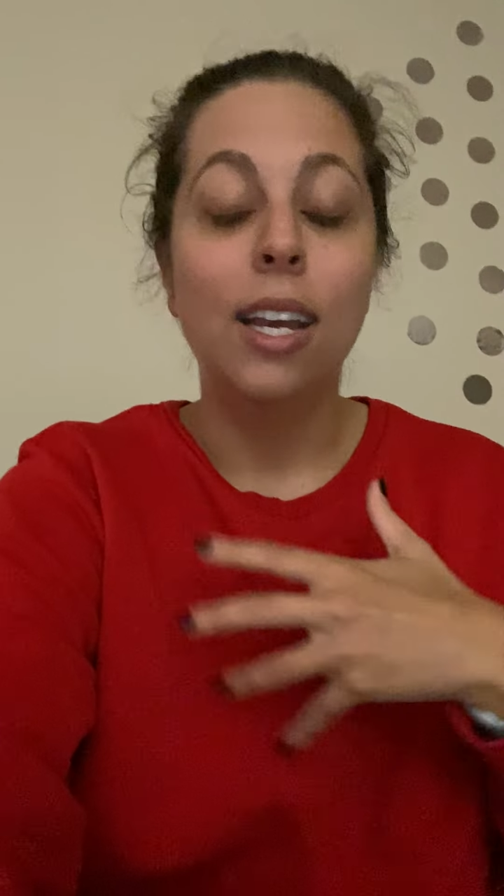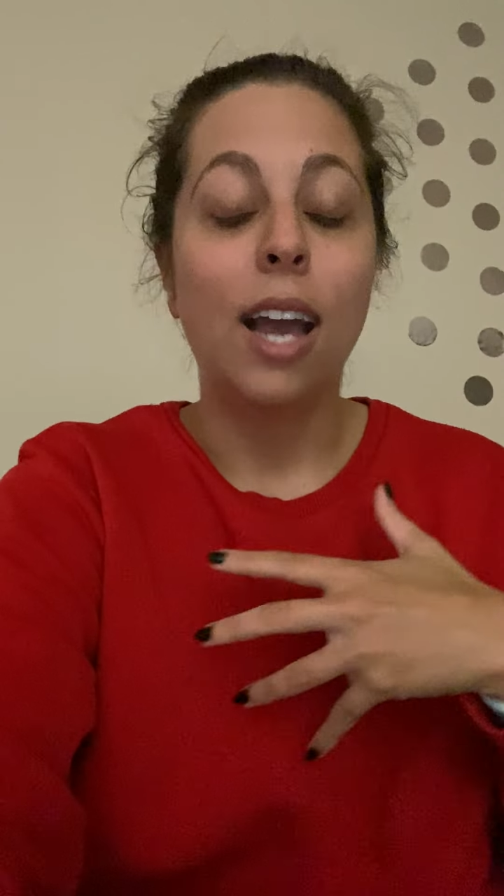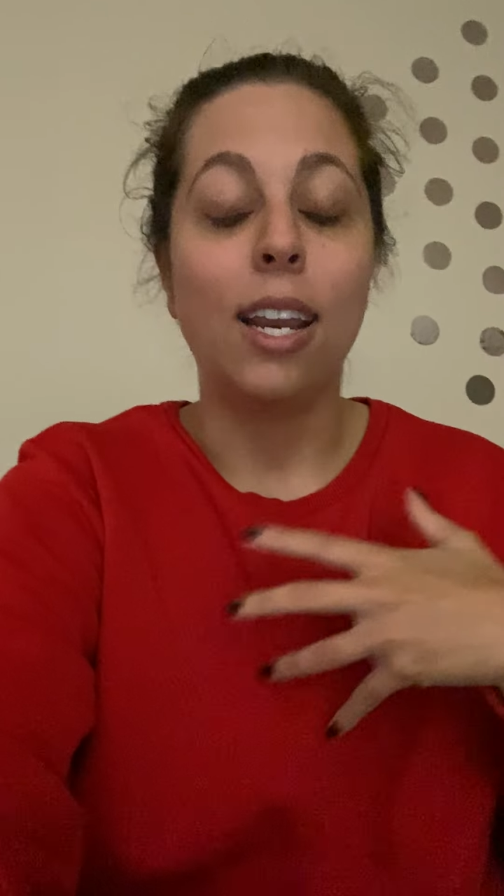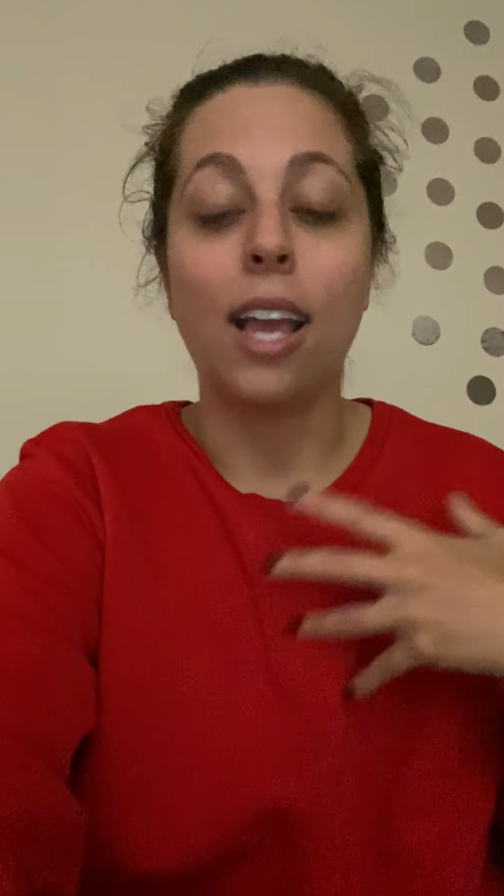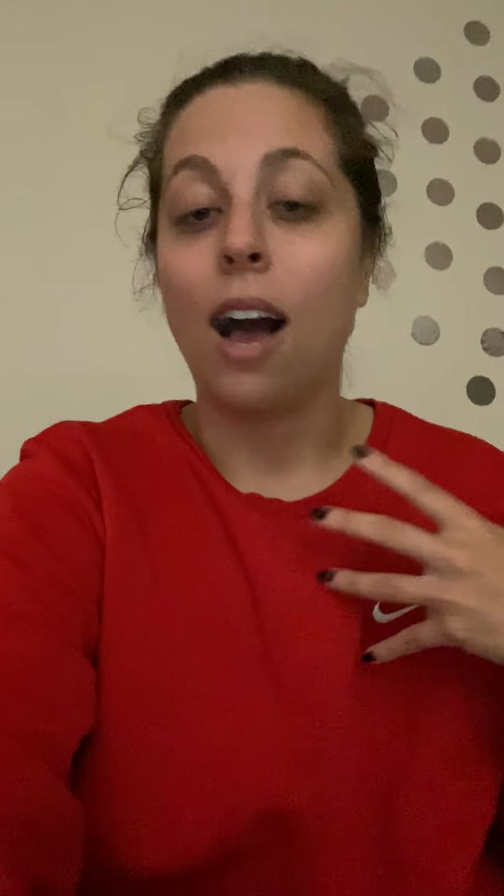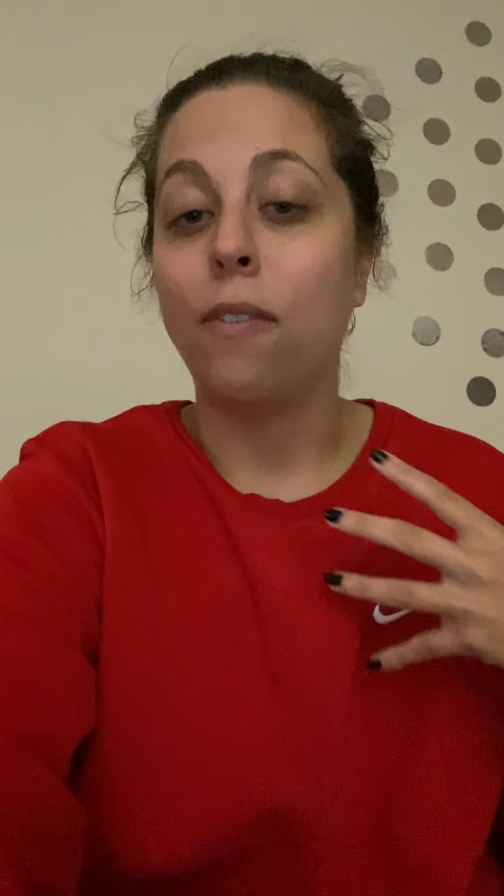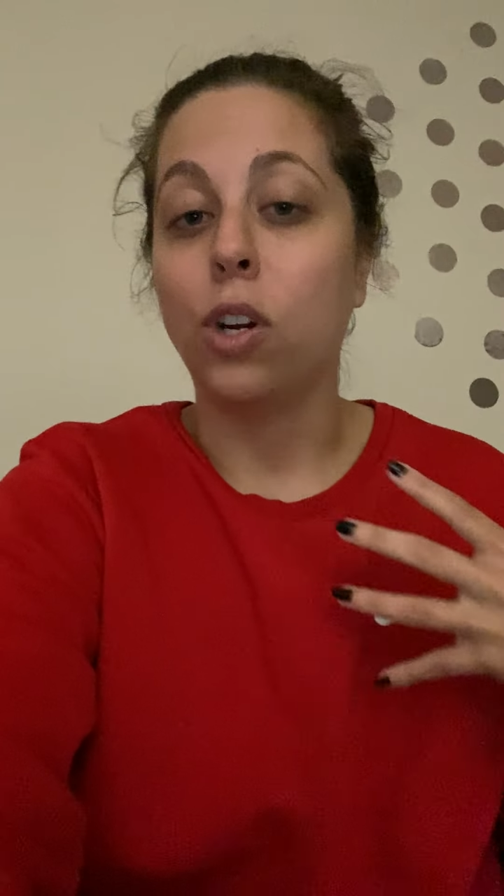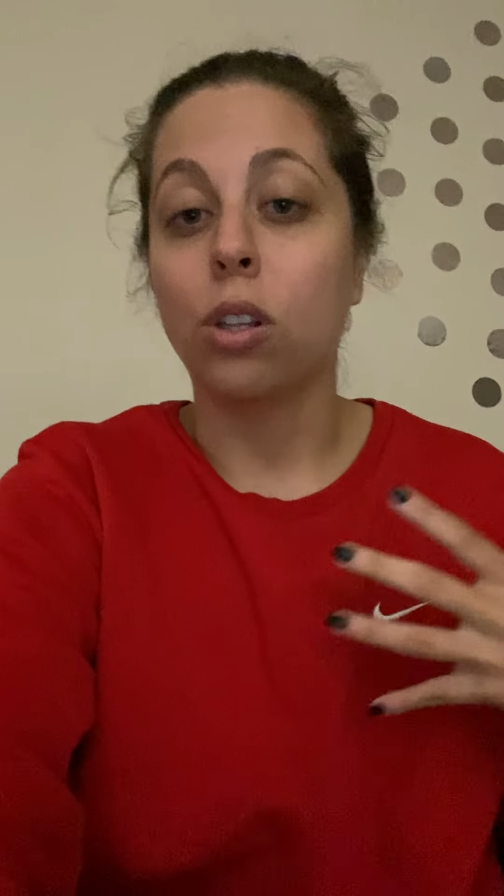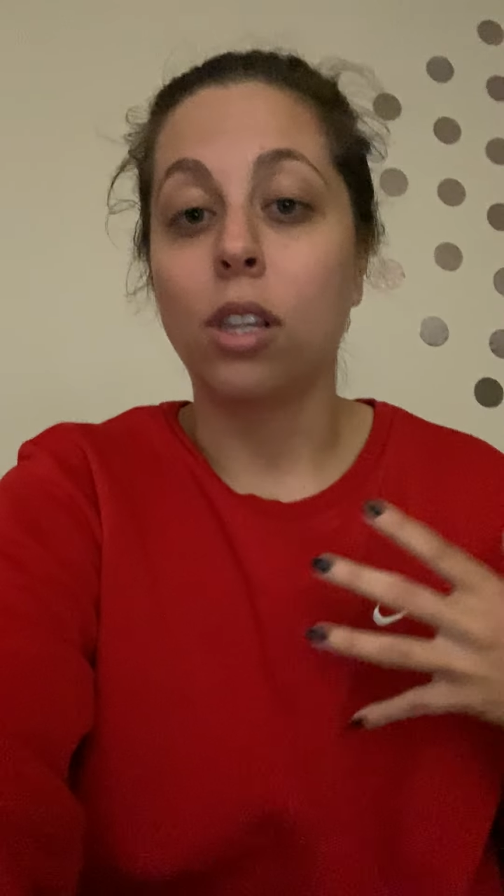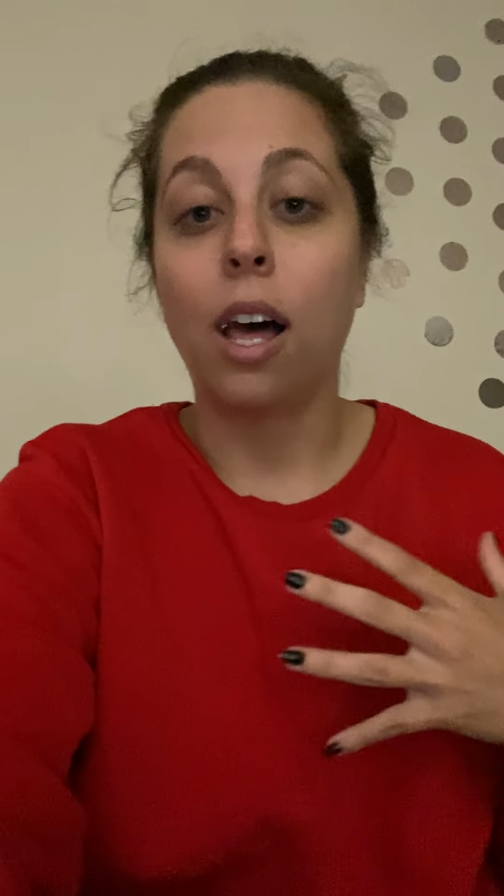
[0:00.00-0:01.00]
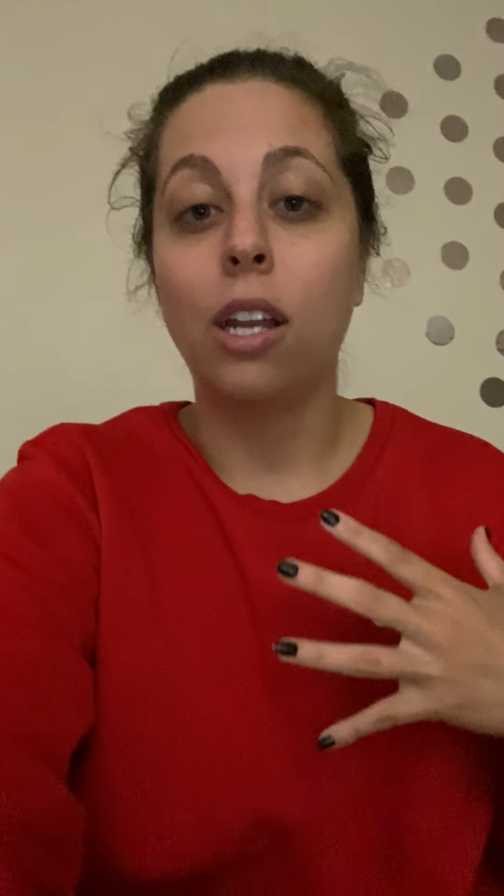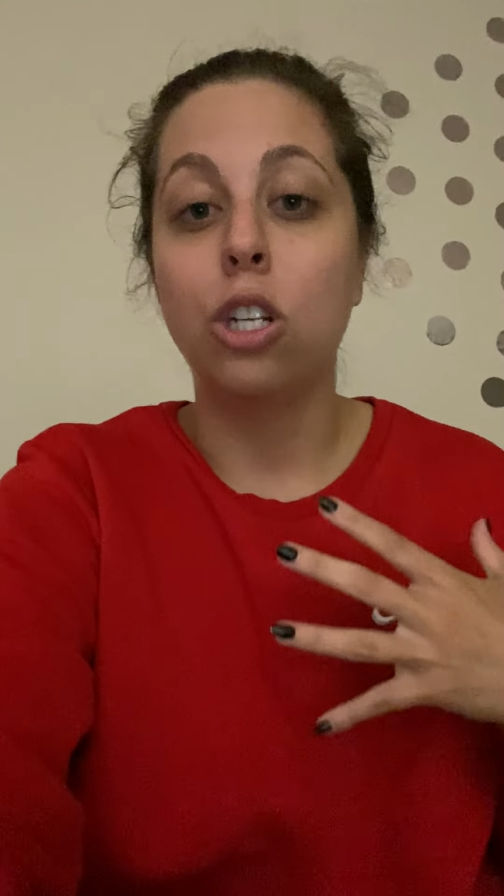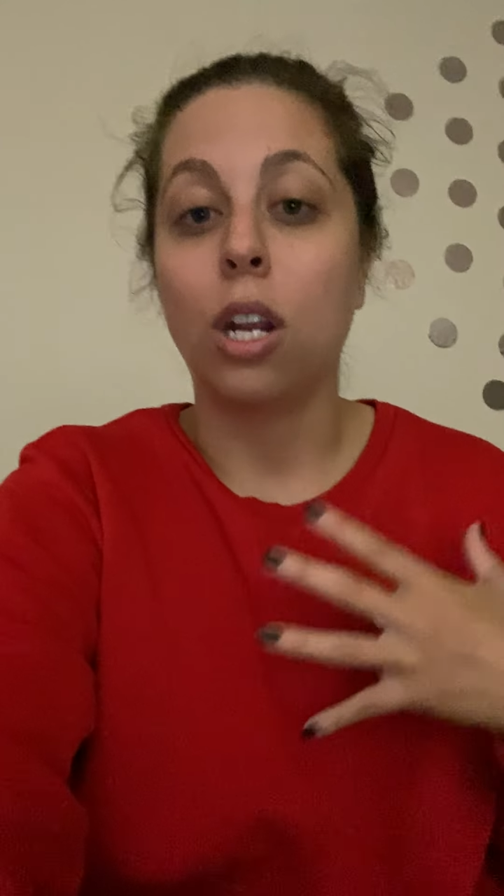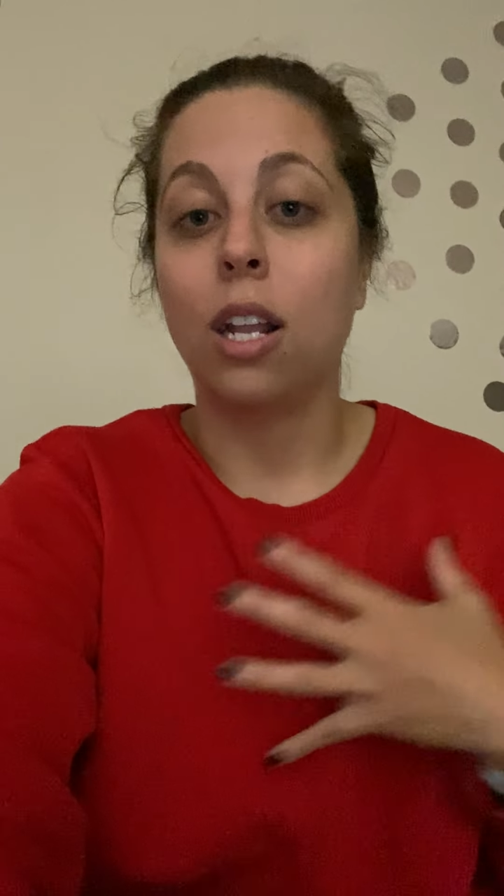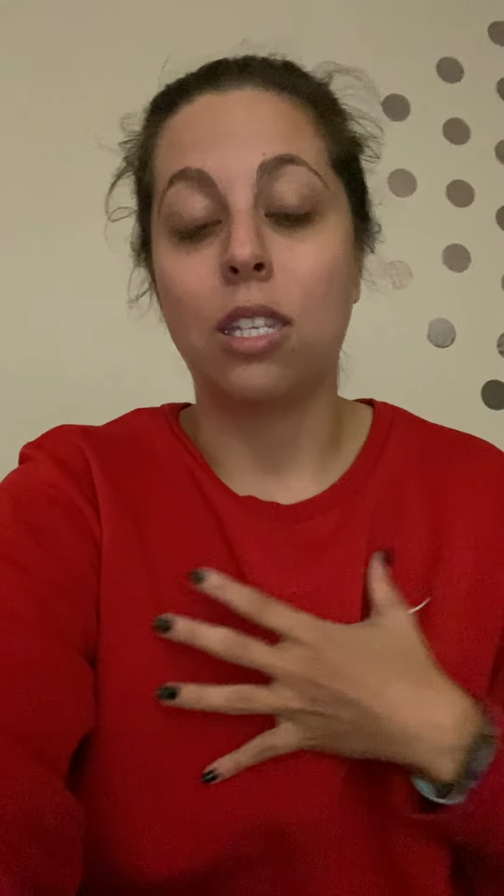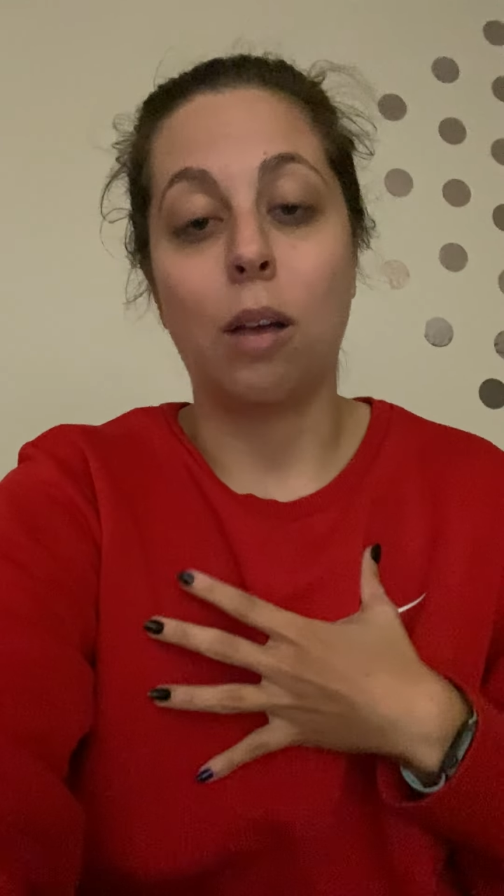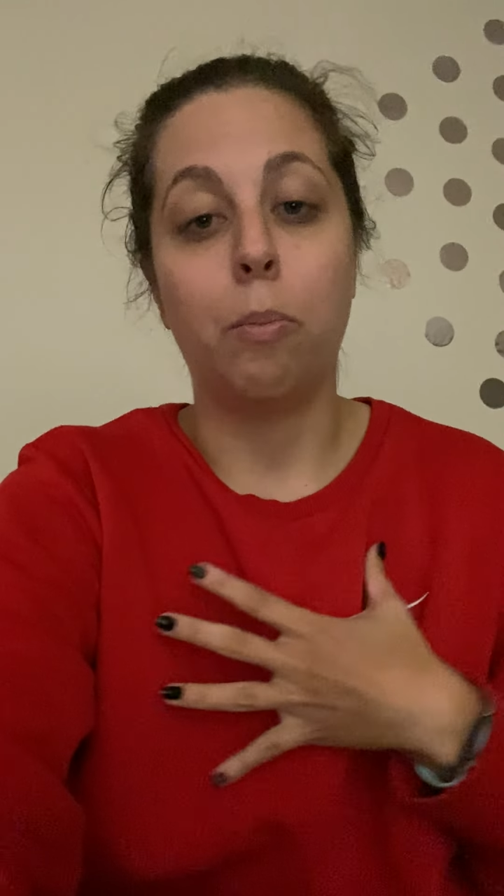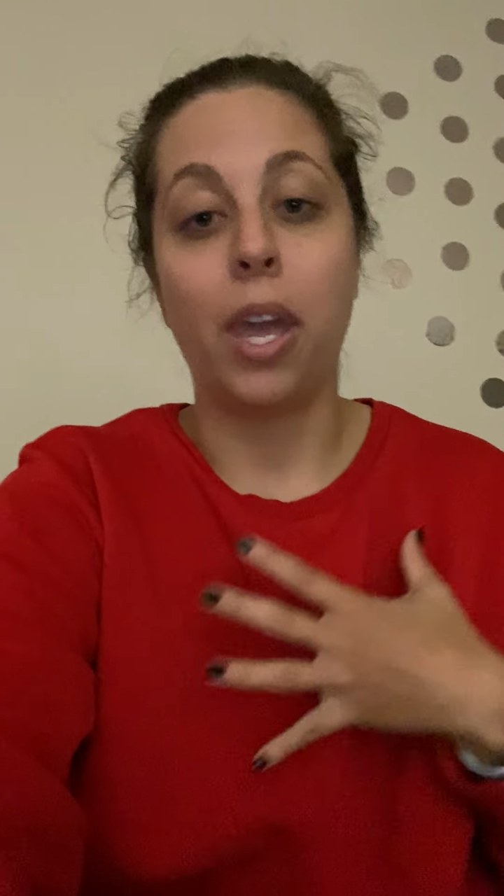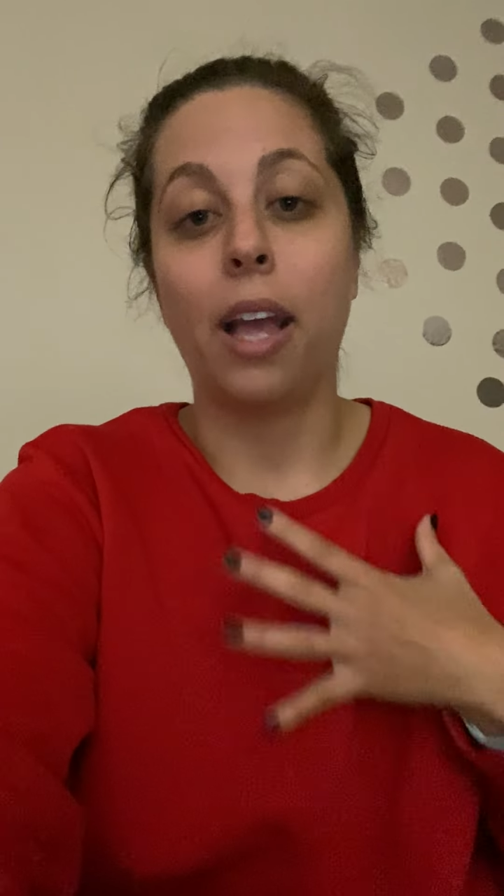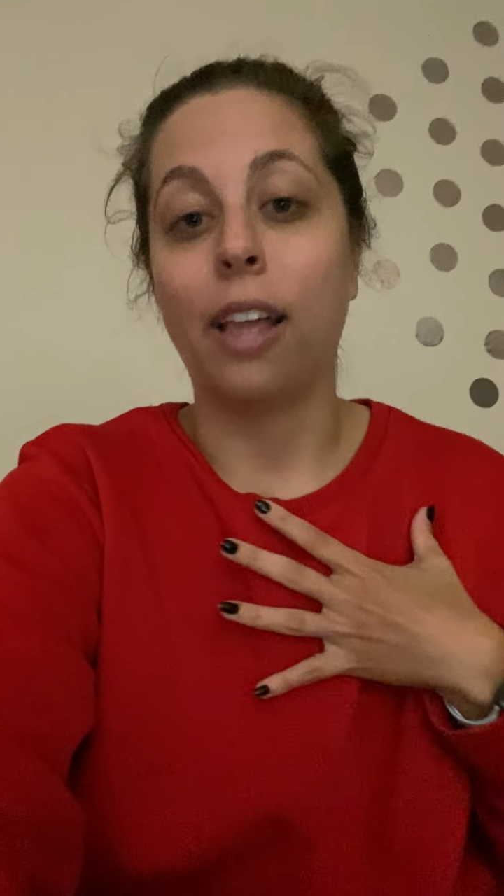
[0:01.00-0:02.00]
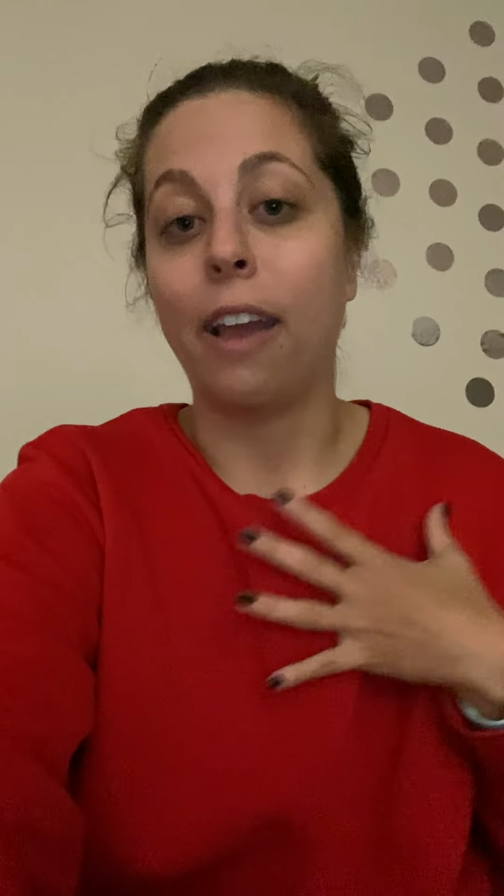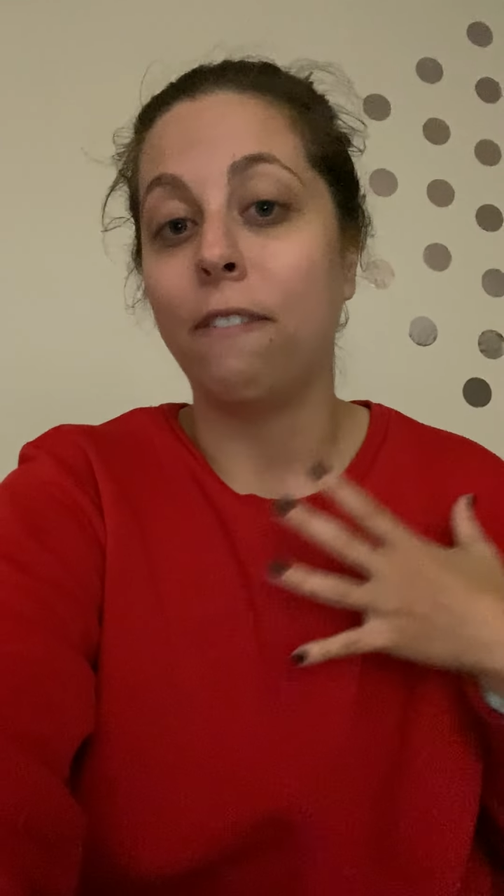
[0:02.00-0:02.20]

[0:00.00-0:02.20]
and you have your lunch and it's a big like